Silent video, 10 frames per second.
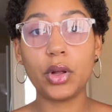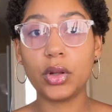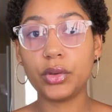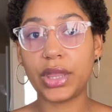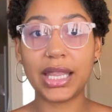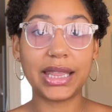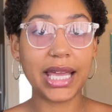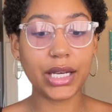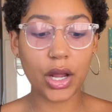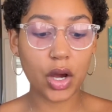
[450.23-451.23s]
that
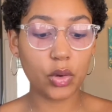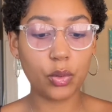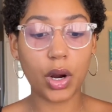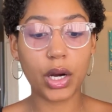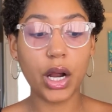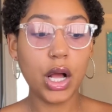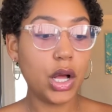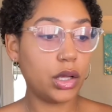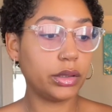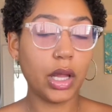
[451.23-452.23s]
they know who are
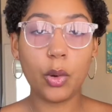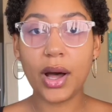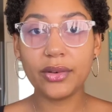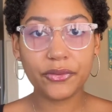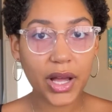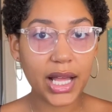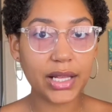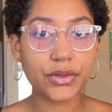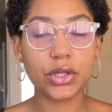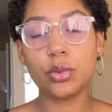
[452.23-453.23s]
low on
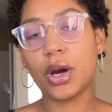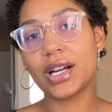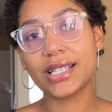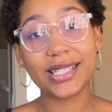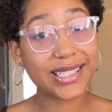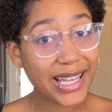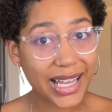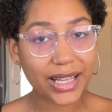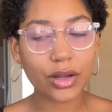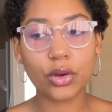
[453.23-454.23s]
funds, who are
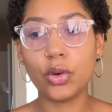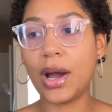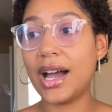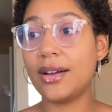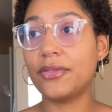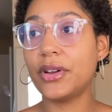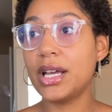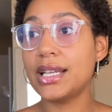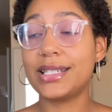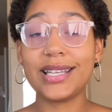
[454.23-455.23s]
sick, who have
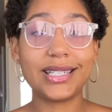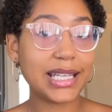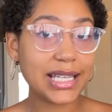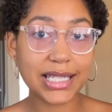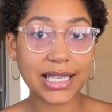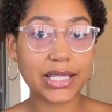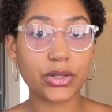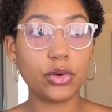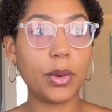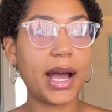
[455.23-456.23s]
diseases,
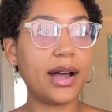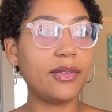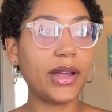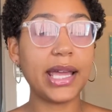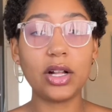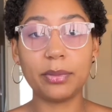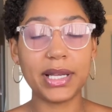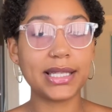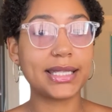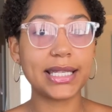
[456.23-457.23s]
who have
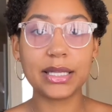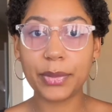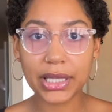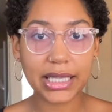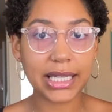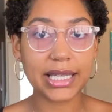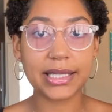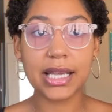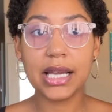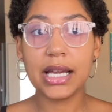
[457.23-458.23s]
ailments,
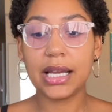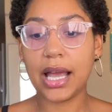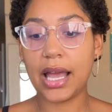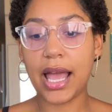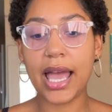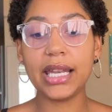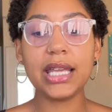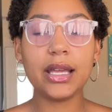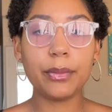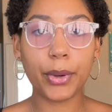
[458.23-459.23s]
disabilities,
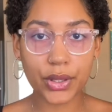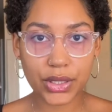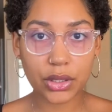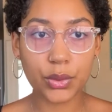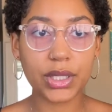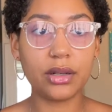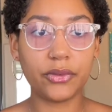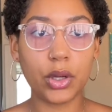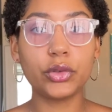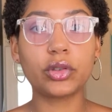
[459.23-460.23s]
any person who's in a
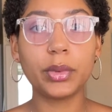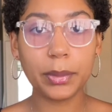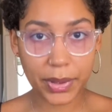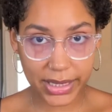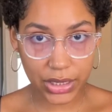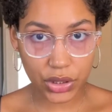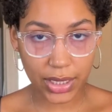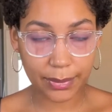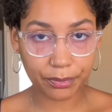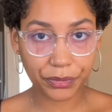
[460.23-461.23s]
vulnerable
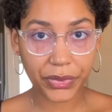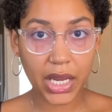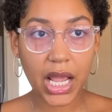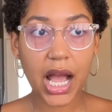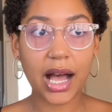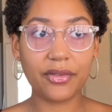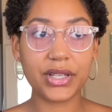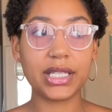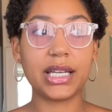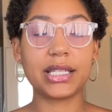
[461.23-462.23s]
position.
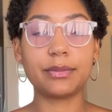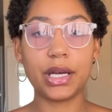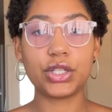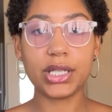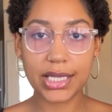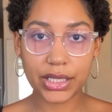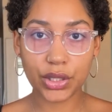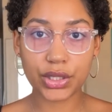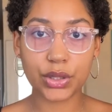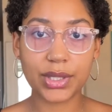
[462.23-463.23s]
Obviously, it is much
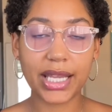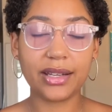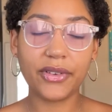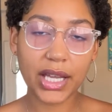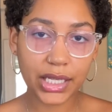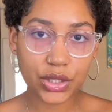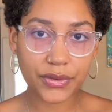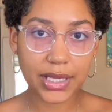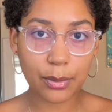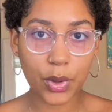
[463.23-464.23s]
easier to take advantage of
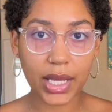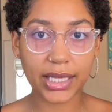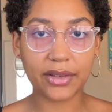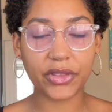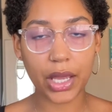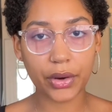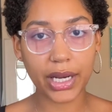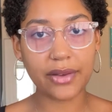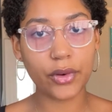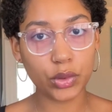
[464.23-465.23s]
someone if they are in
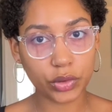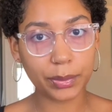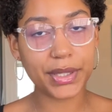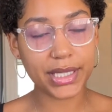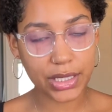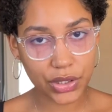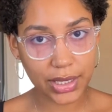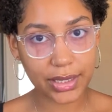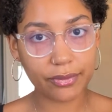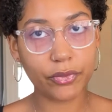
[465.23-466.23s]
a
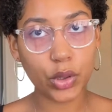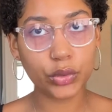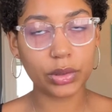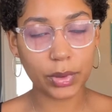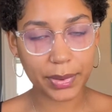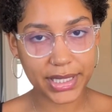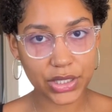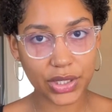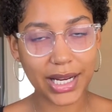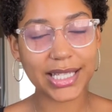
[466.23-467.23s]
vulnerable
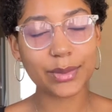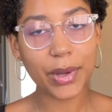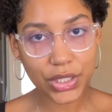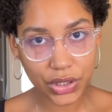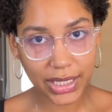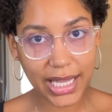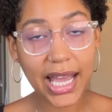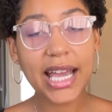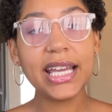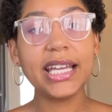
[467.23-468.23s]
position, especially
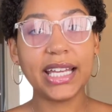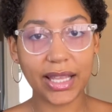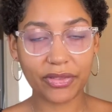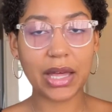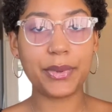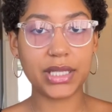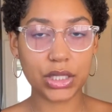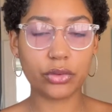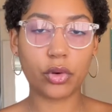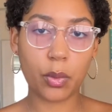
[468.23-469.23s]
if that
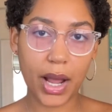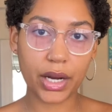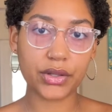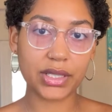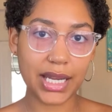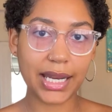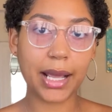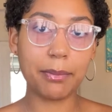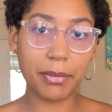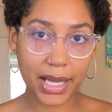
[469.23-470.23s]
position requires needing
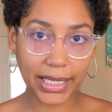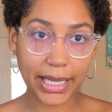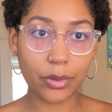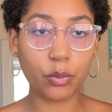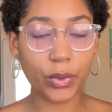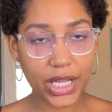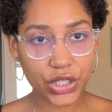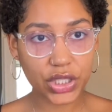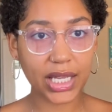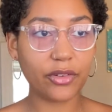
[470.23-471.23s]
money,
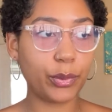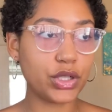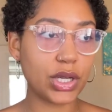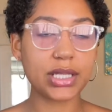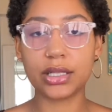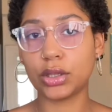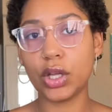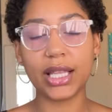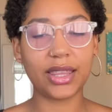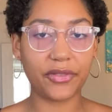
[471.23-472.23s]
which, if we just
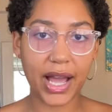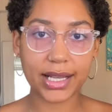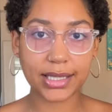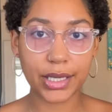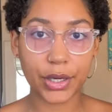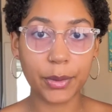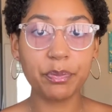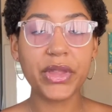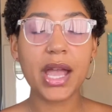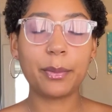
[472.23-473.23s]
look at the facts here,
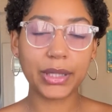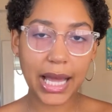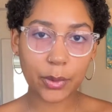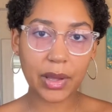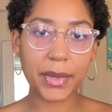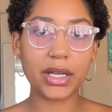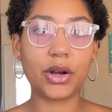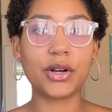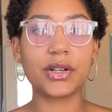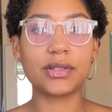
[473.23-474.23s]
Black women
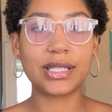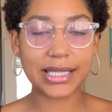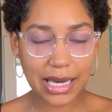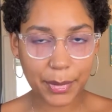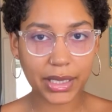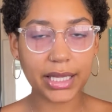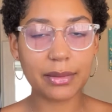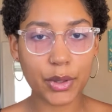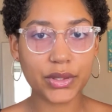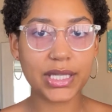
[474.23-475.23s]
are systemically the
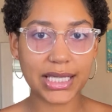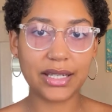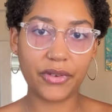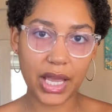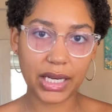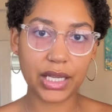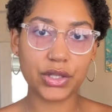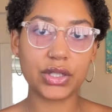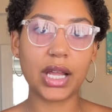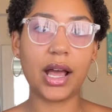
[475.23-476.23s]
most
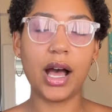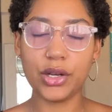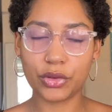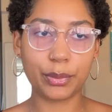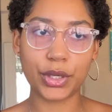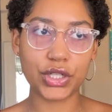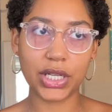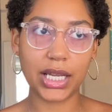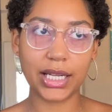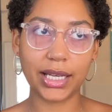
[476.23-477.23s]
disadvantaged,
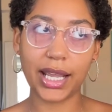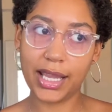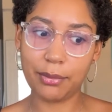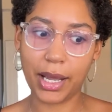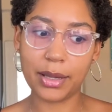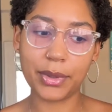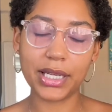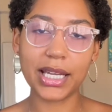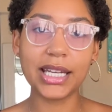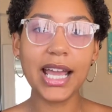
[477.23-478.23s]
underappreciated, in my
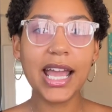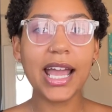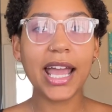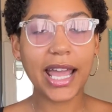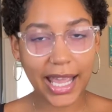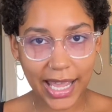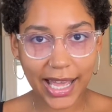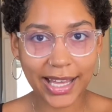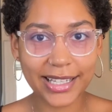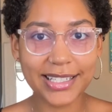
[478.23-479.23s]
opinion,
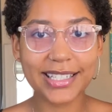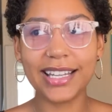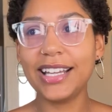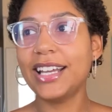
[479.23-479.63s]
and